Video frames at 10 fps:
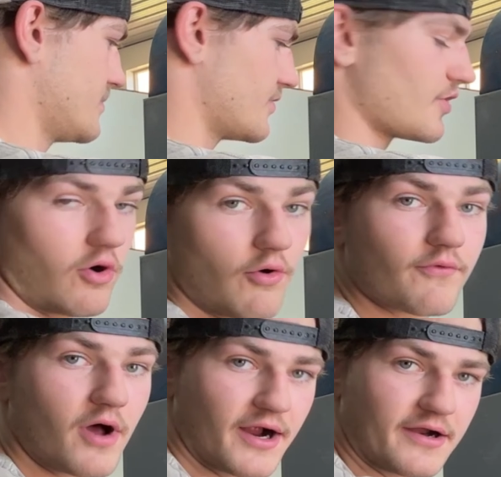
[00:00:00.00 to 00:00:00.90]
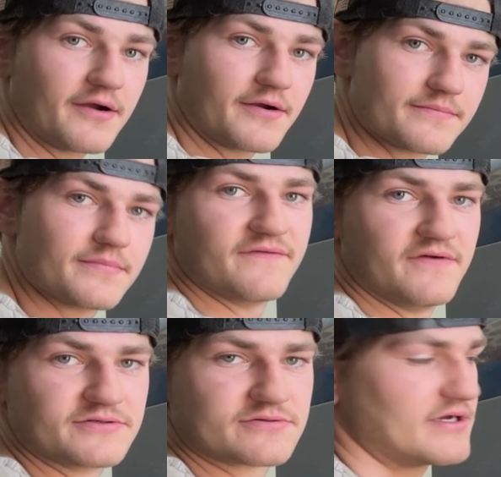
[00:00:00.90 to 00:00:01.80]
the whole rocker if it
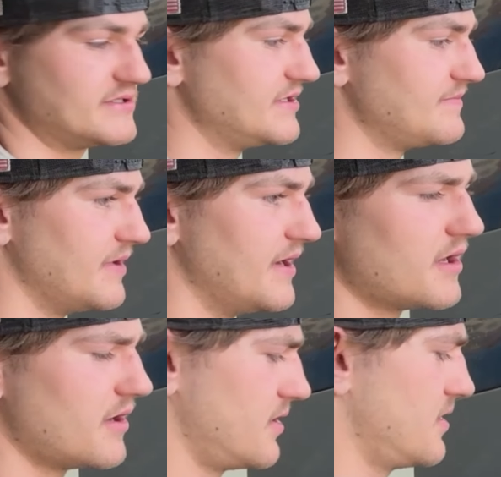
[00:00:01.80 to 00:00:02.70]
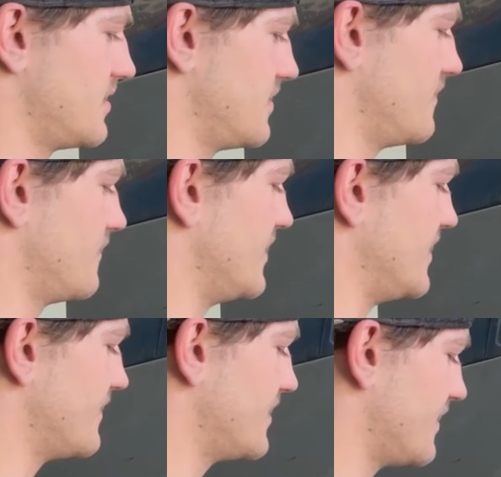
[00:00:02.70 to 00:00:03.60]
was rusted, but we
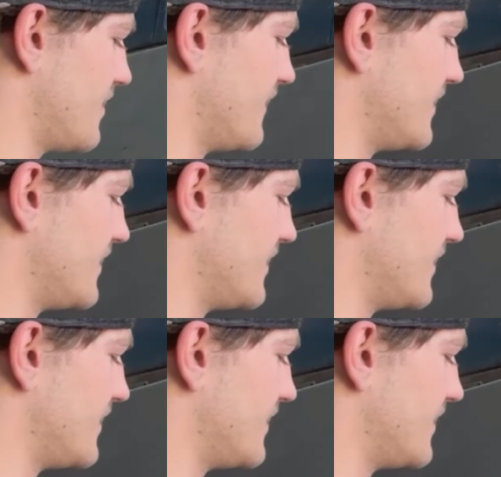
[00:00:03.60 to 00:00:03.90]
really only